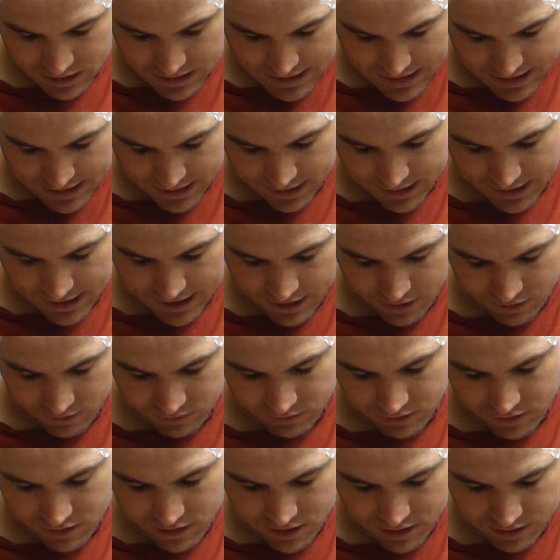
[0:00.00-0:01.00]
and how
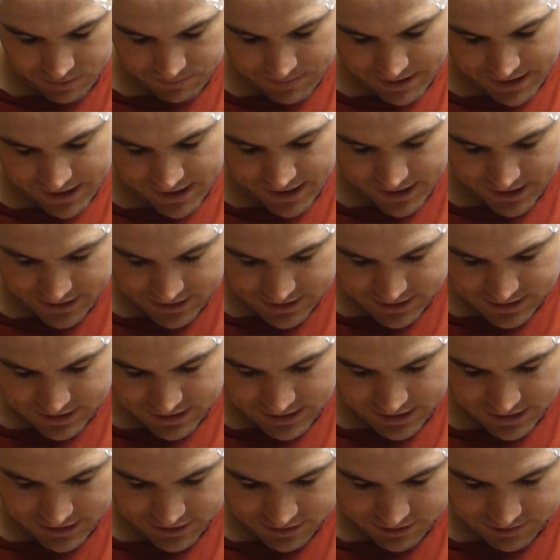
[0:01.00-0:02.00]
long my head
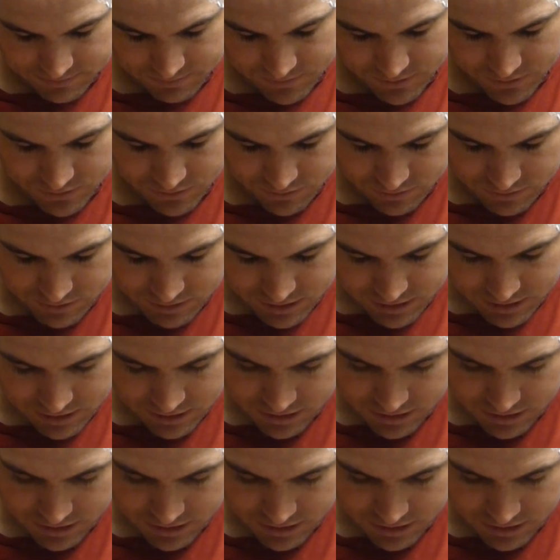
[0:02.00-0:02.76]
stays smooth